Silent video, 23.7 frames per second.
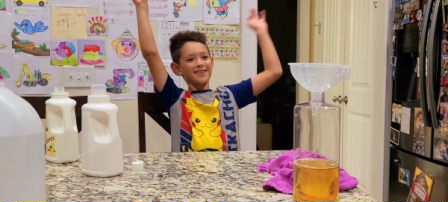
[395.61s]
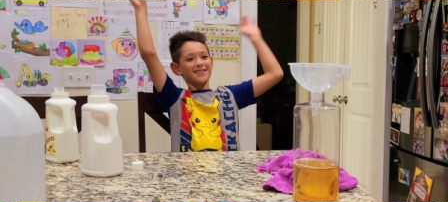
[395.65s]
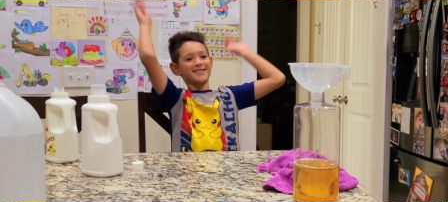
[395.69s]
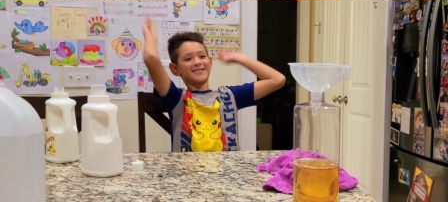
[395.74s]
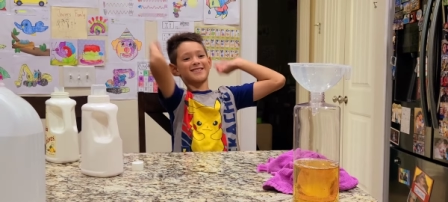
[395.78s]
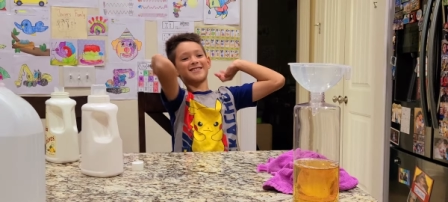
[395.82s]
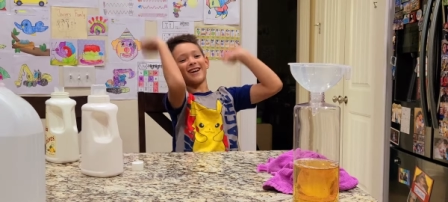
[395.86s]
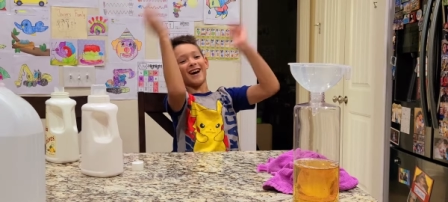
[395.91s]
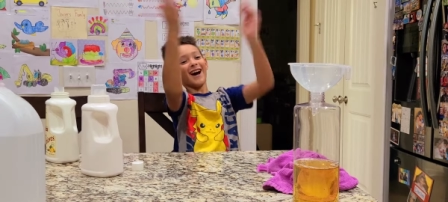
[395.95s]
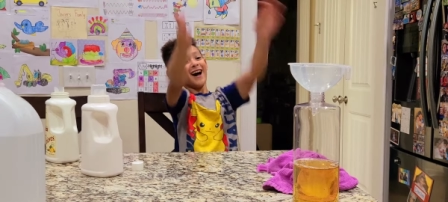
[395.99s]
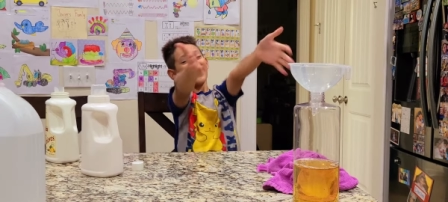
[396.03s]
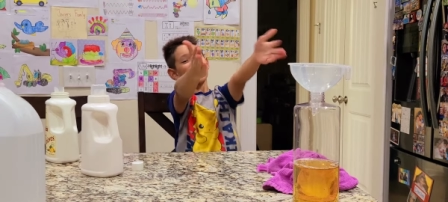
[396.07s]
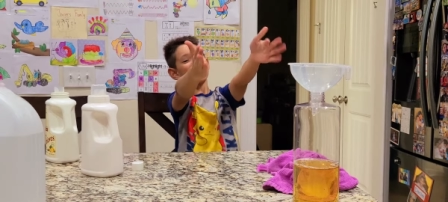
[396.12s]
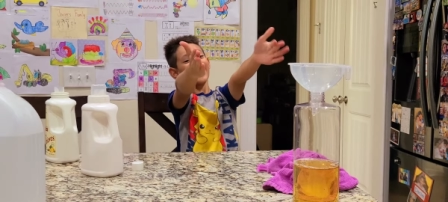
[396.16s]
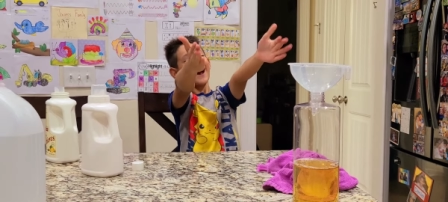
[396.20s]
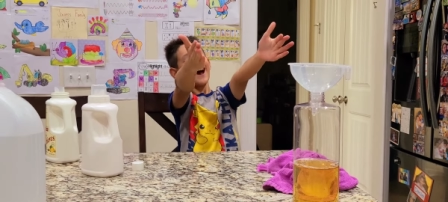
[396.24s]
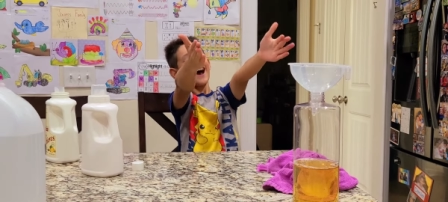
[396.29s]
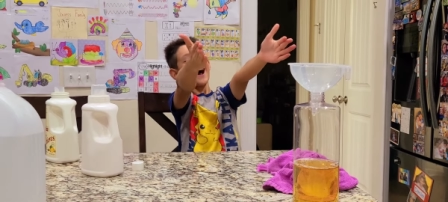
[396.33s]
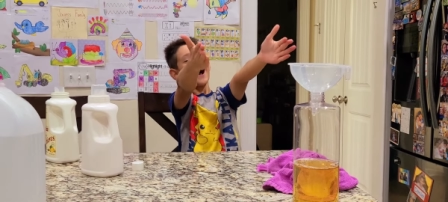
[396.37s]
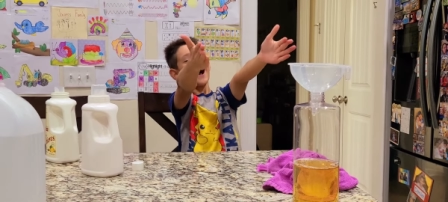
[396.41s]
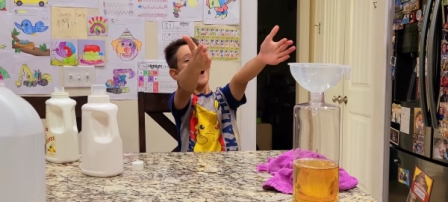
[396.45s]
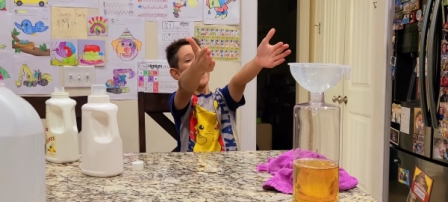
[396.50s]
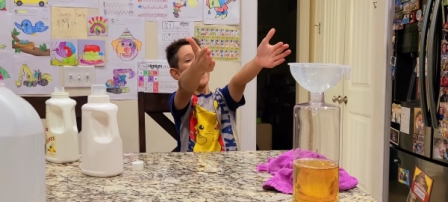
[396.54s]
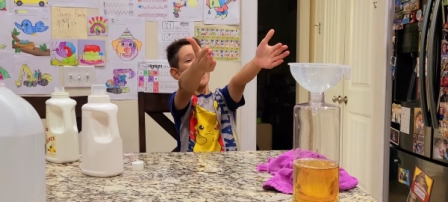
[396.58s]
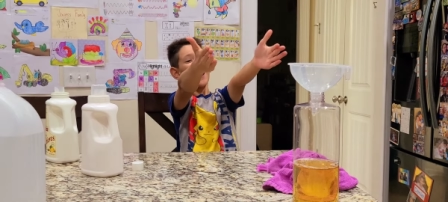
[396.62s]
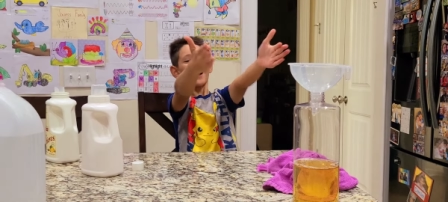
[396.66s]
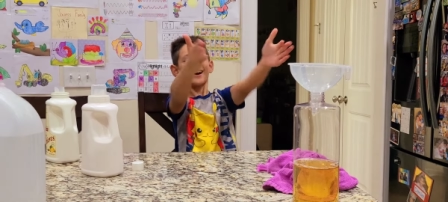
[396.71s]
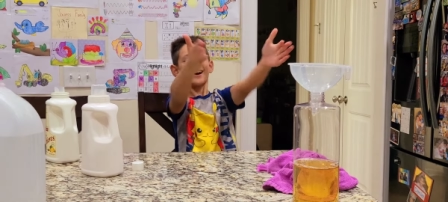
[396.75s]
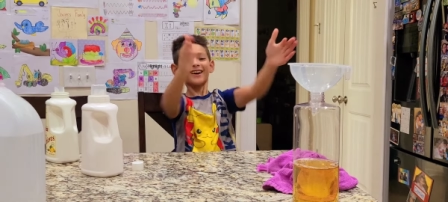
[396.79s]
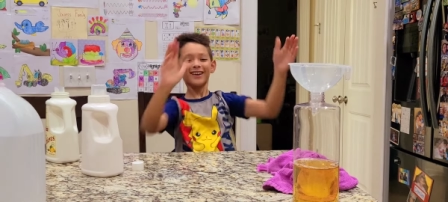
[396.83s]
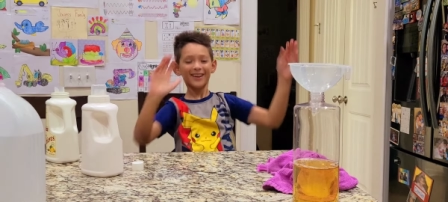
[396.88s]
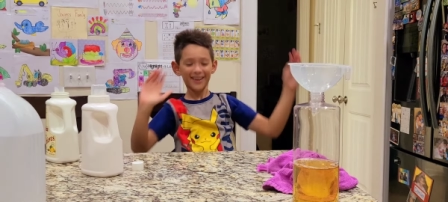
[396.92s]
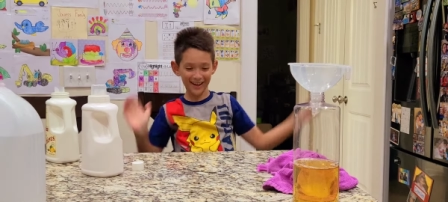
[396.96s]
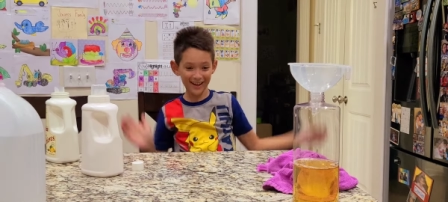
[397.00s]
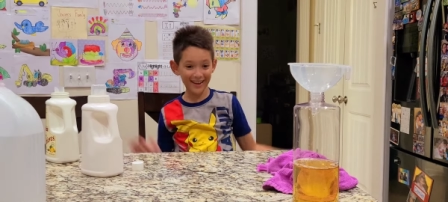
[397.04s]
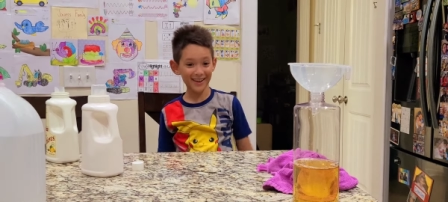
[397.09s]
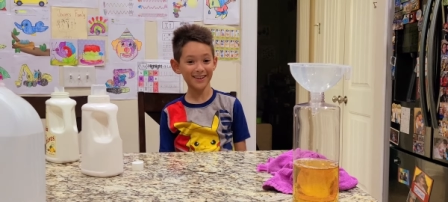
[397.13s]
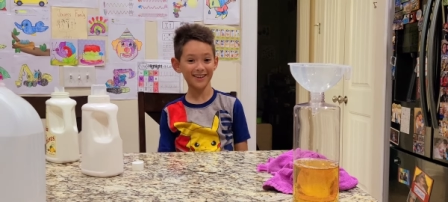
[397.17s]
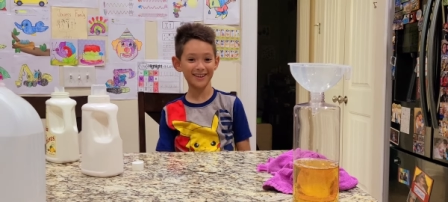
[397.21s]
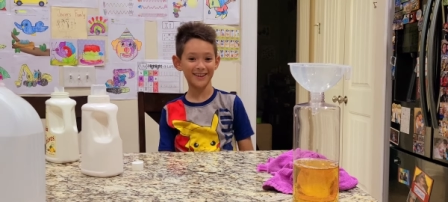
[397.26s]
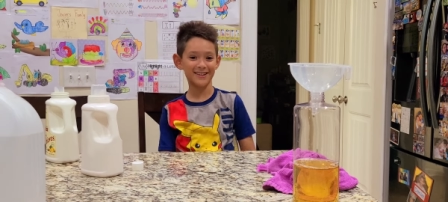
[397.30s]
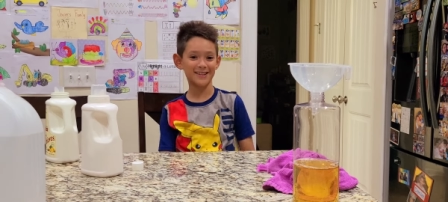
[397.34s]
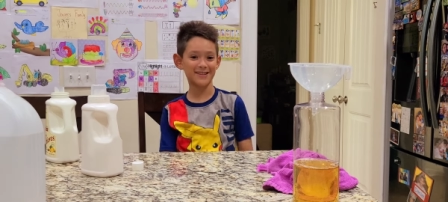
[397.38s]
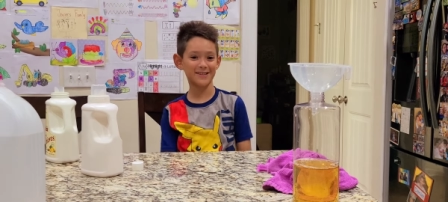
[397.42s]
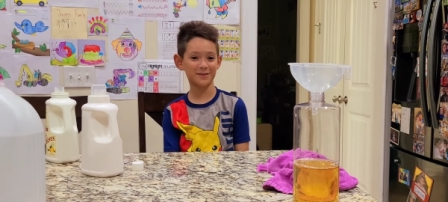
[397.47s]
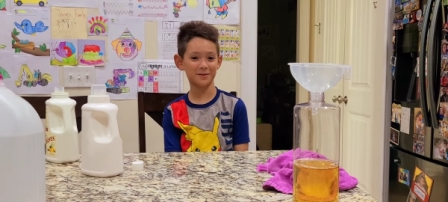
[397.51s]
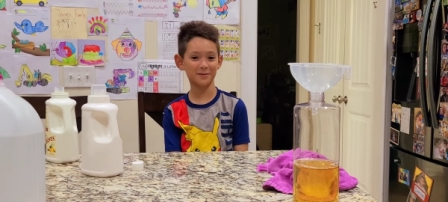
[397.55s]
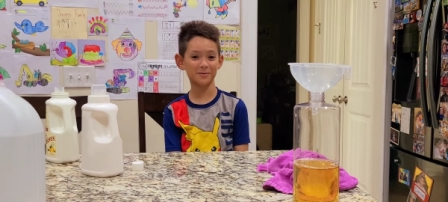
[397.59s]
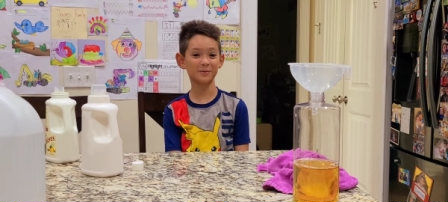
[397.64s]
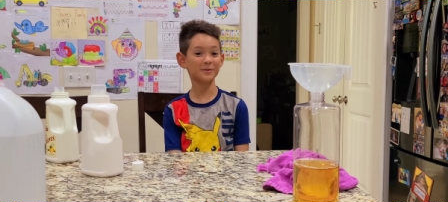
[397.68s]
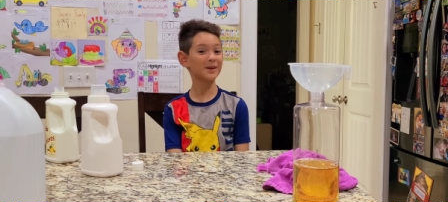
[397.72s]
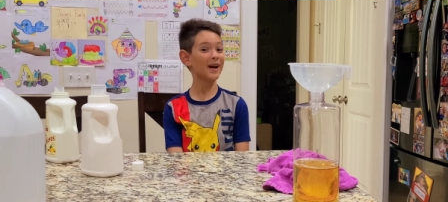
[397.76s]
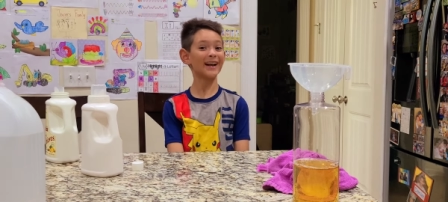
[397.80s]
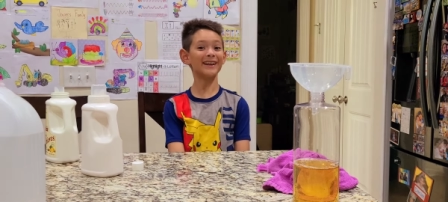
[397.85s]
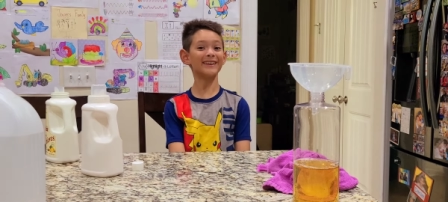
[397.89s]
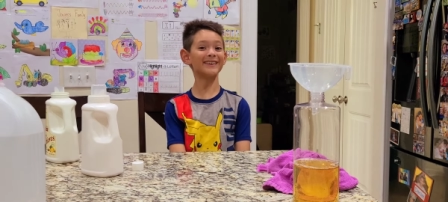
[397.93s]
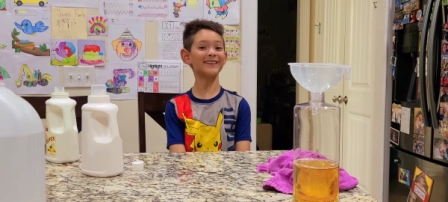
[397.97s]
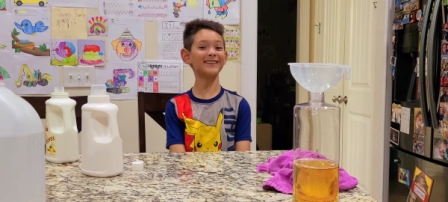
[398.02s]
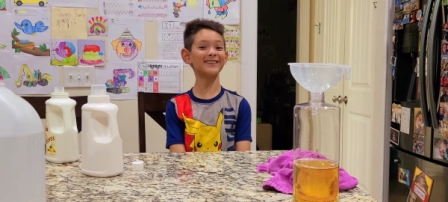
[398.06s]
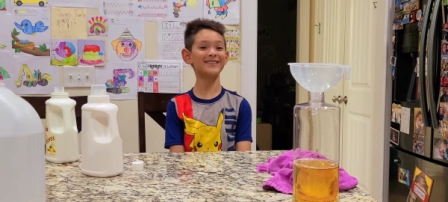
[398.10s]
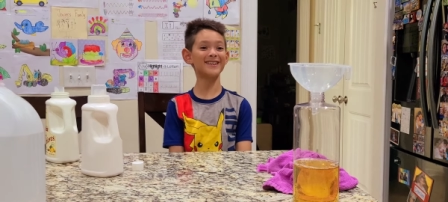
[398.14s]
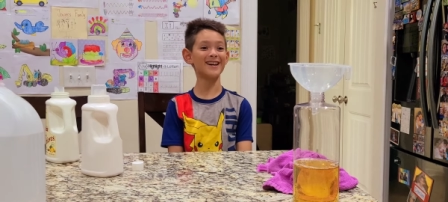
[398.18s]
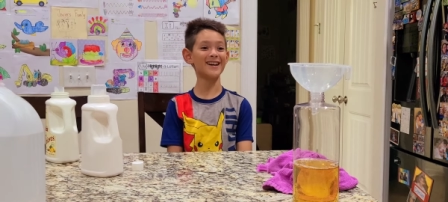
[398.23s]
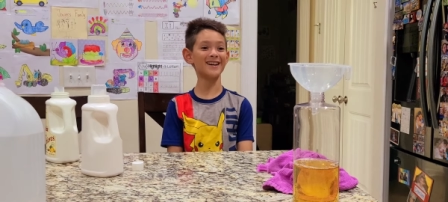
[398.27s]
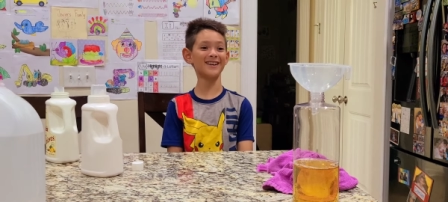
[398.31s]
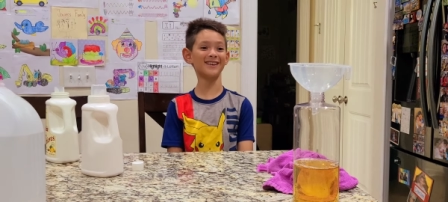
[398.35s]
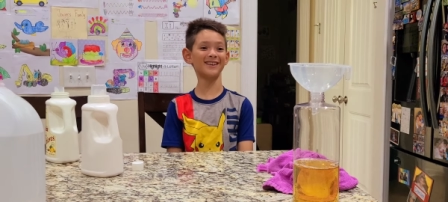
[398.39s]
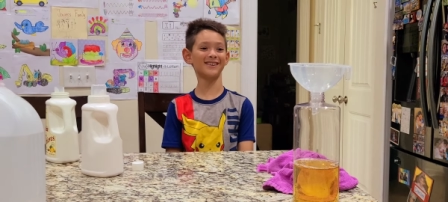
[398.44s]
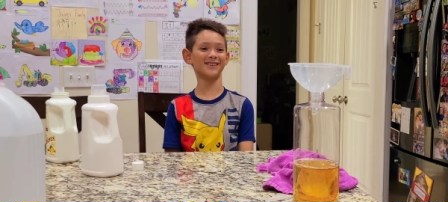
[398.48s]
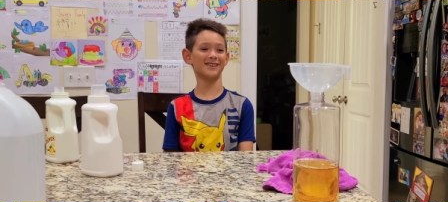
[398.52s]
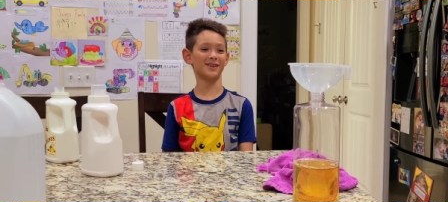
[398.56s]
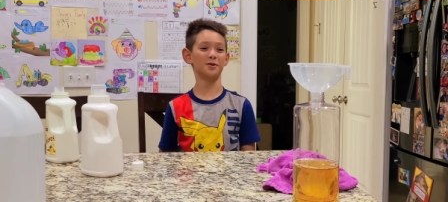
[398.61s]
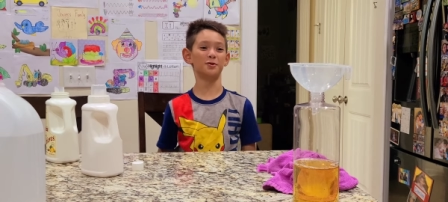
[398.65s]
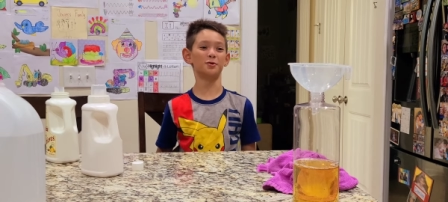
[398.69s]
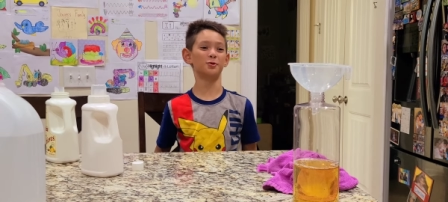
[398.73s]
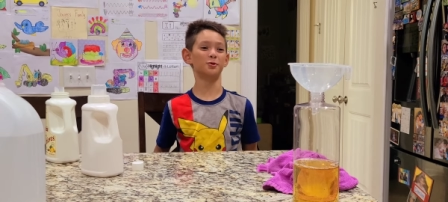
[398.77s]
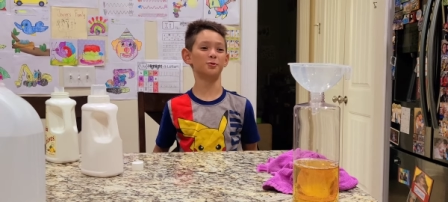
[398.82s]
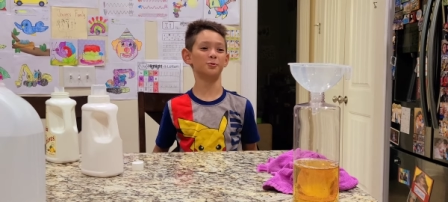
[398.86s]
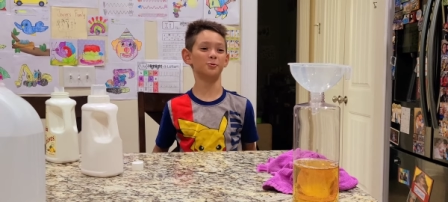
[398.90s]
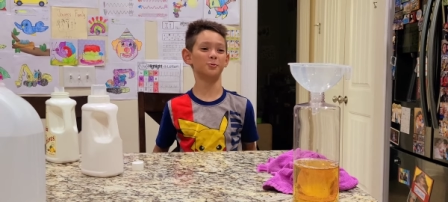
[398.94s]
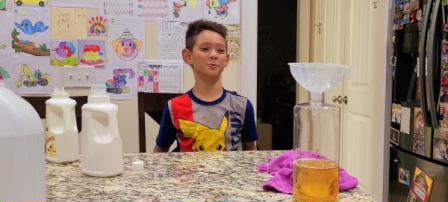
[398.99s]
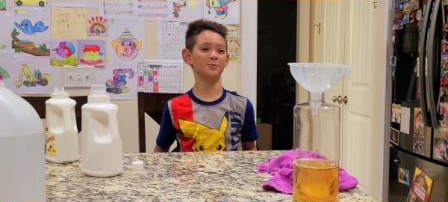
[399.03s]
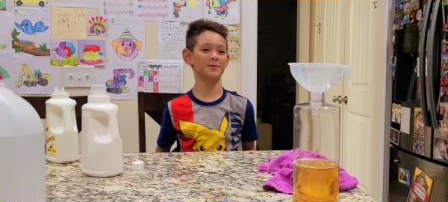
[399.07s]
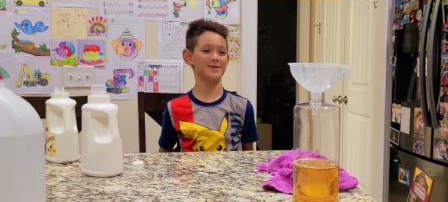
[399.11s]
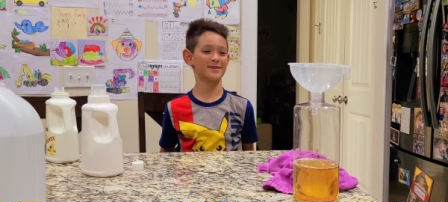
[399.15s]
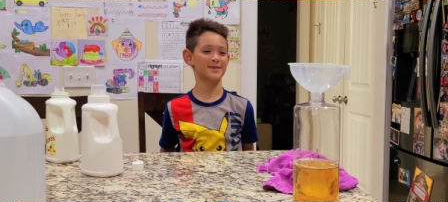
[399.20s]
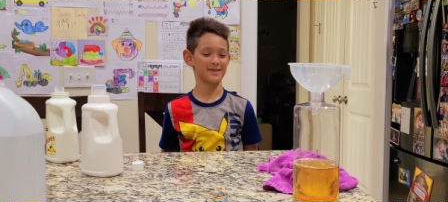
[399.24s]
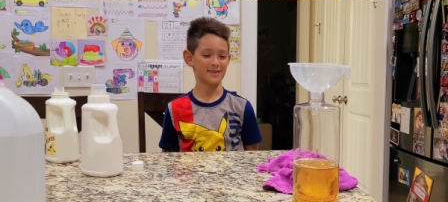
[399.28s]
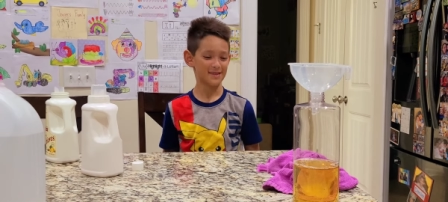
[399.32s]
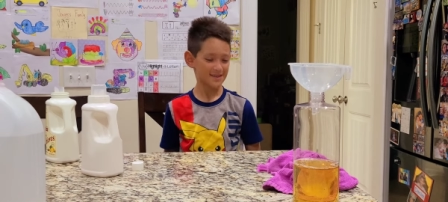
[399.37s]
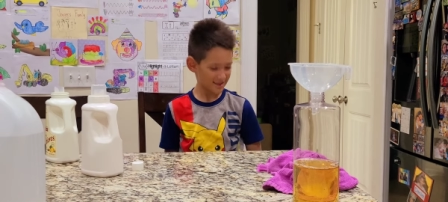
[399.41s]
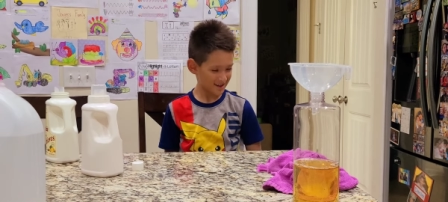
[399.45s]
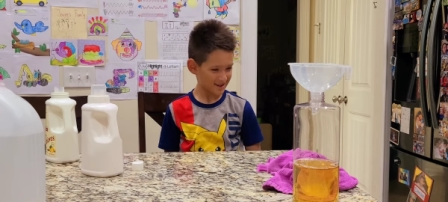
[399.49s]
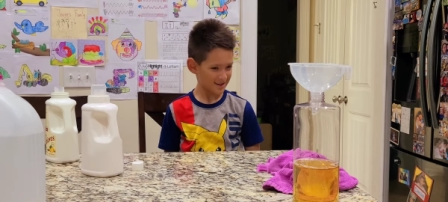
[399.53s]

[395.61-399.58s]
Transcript: ta-da! It is ready to use.